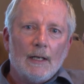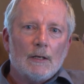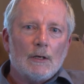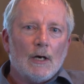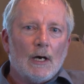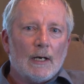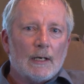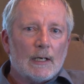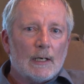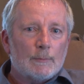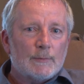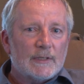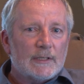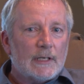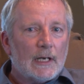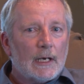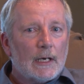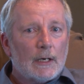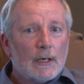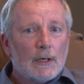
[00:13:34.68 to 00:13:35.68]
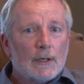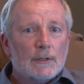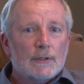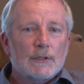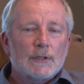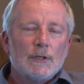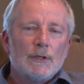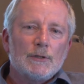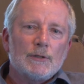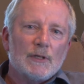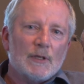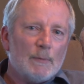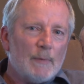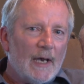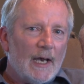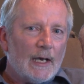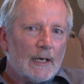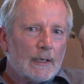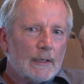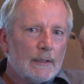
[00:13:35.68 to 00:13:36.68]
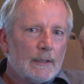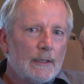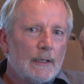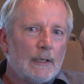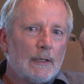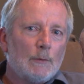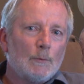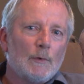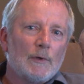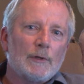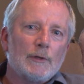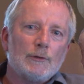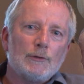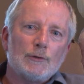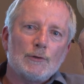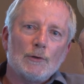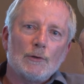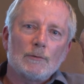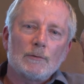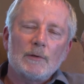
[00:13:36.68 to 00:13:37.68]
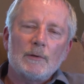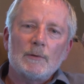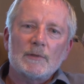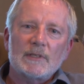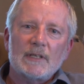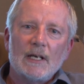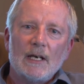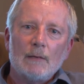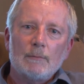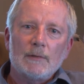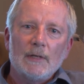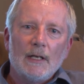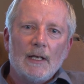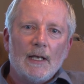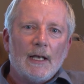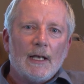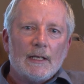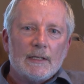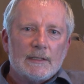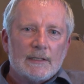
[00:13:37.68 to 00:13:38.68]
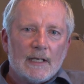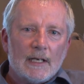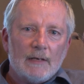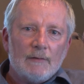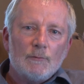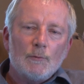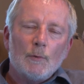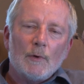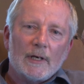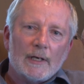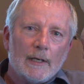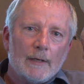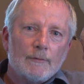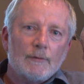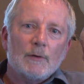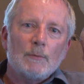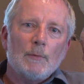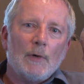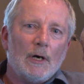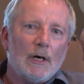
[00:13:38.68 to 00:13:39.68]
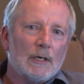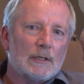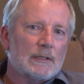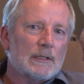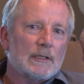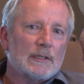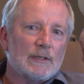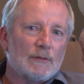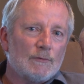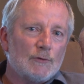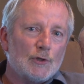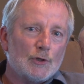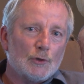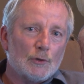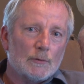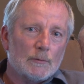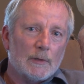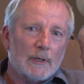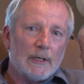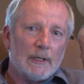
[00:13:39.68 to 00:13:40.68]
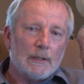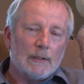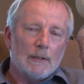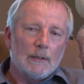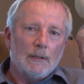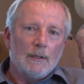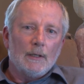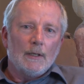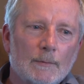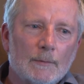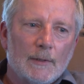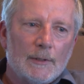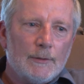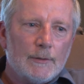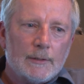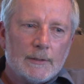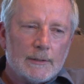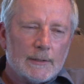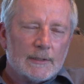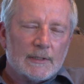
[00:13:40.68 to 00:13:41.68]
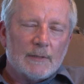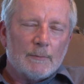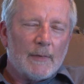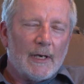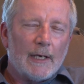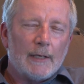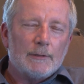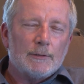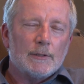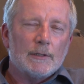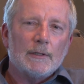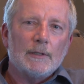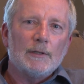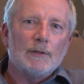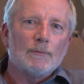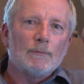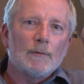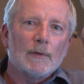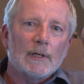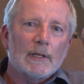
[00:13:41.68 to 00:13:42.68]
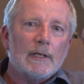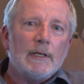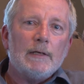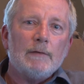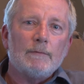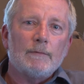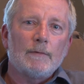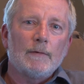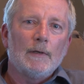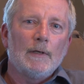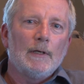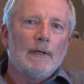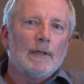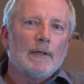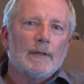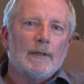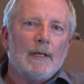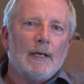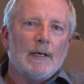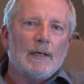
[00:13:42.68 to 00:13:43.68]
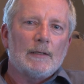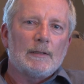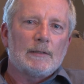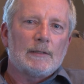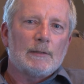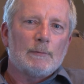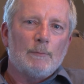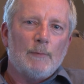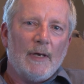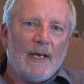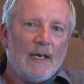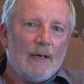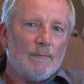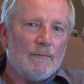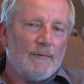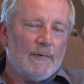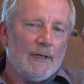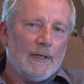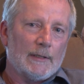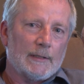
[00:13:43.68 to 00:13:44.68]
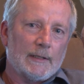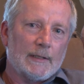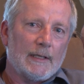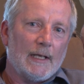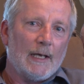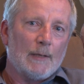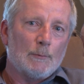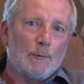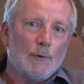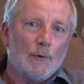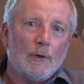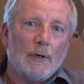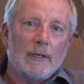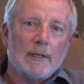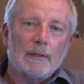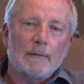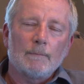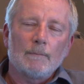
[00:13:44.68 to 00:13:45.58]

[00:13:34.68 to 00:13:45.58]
gone upstairs to the back of the inn where the jewelry was kept, and saved 100 boxes of jewelry. Well, you can just imagine the relief that Pam felt at that point.